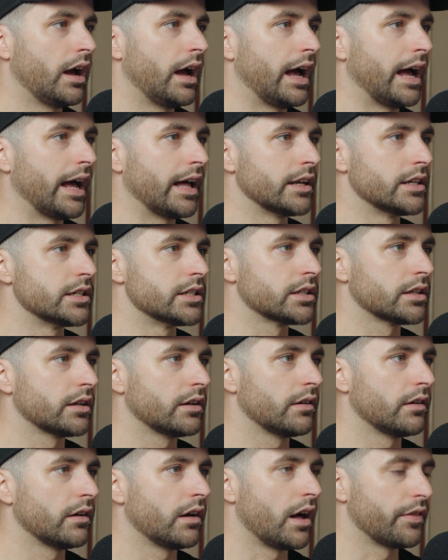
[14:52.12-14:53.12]
And
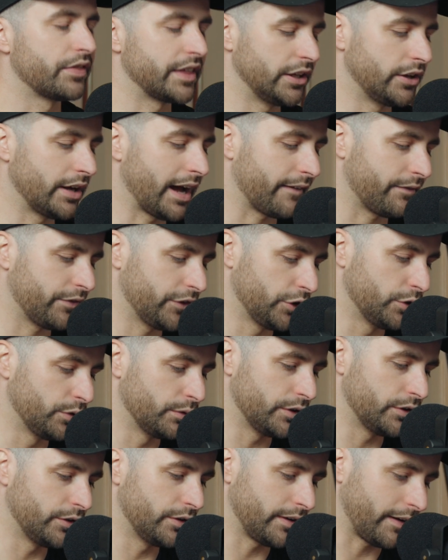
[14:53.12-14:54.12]
I think you
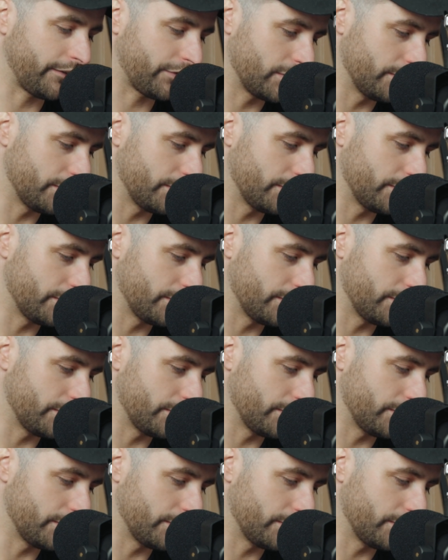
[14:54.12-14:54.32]
have